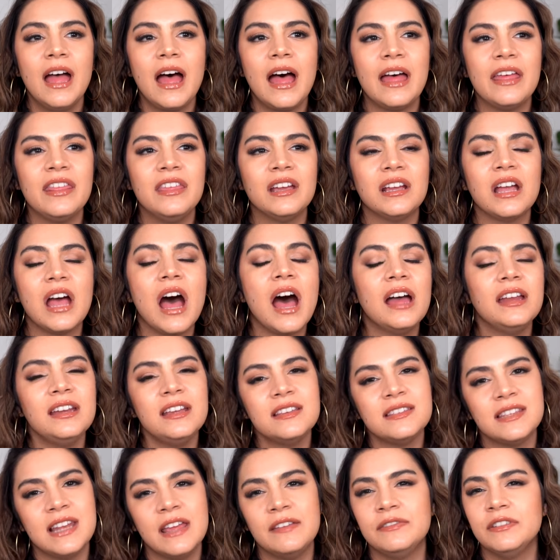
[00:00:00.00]
uh, the cut
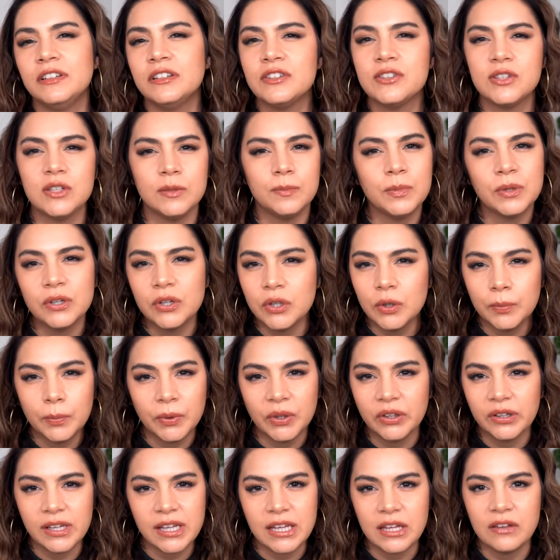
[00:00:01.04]
is never super
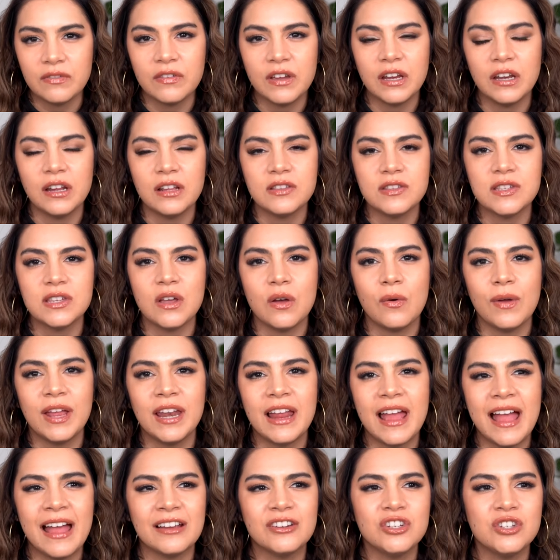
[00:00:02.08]
duper even, and so it
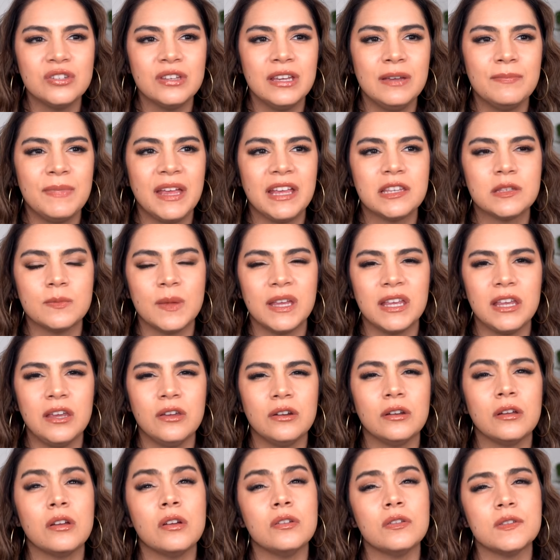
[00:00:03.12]
actually makes my
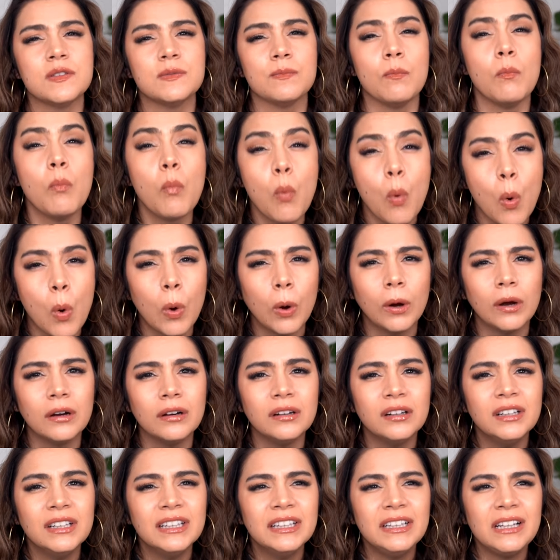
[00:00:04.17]
cuticles
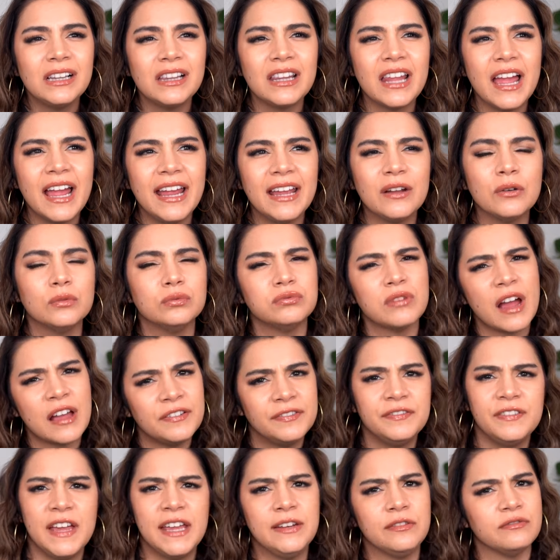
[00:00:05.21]
more like
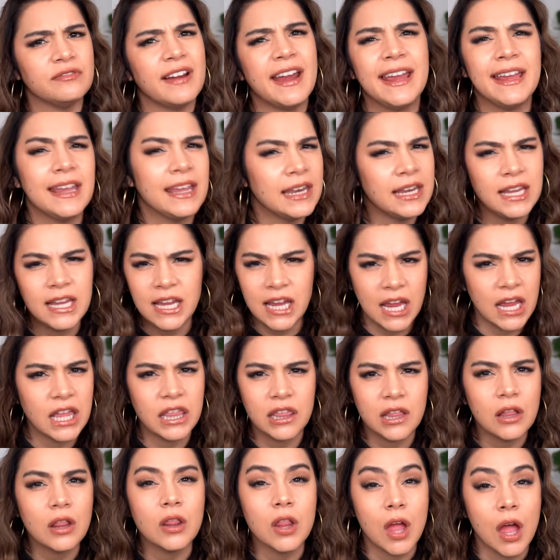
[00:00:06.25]
rough and raggedy in
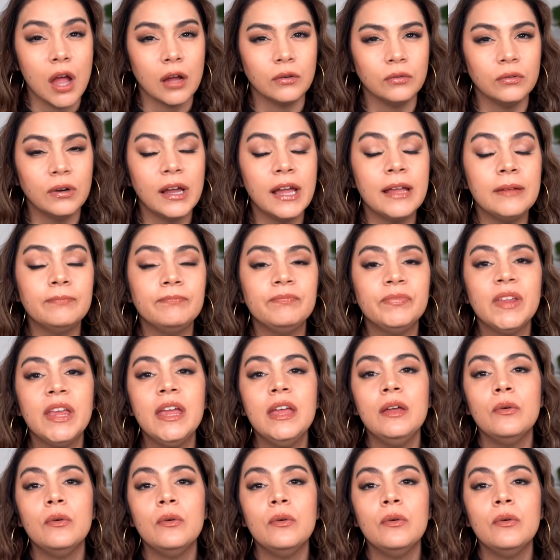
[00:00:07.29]
the long run.